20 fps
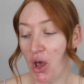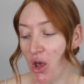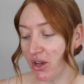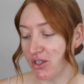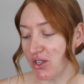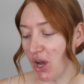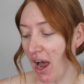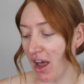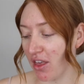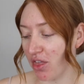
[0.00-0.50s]

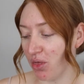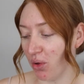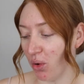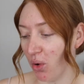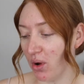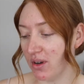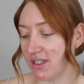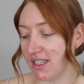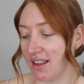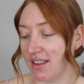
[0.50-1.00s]
so I
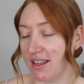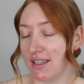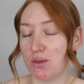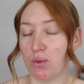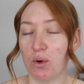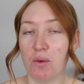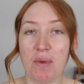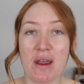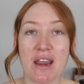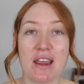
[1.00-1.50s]
thought this
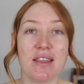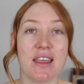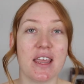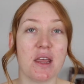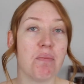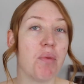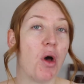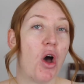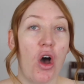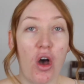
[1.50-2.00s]
would be
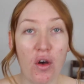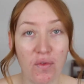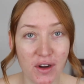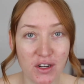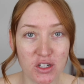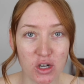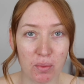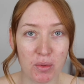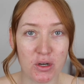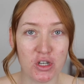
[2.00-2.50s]
the
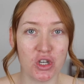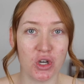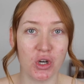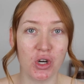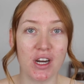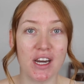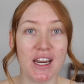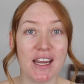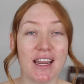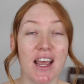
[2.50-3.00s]
perfect
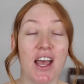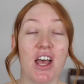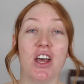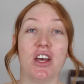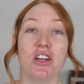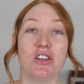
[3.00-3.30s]
opportunity